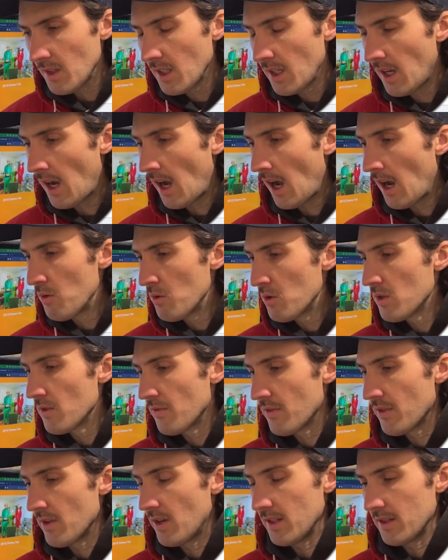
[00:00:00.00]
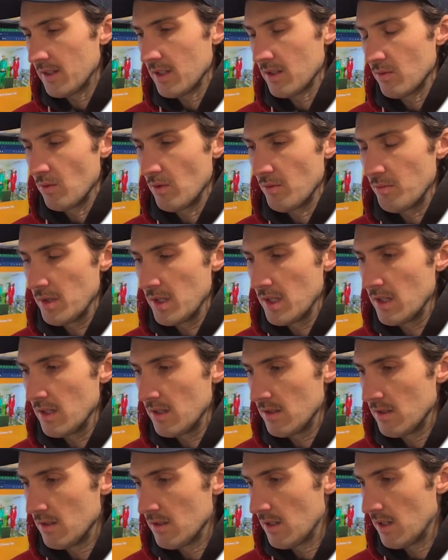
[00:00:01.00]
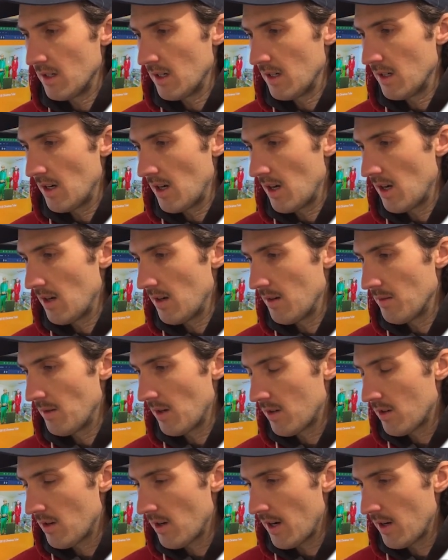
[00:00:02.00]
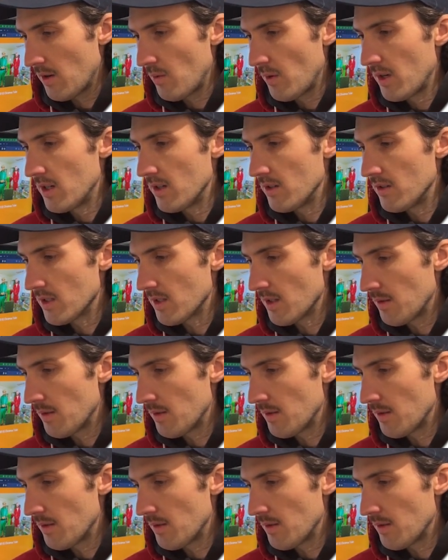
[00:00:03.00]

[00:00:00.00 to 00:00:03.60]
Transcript: I would have thought this would be a crank windows.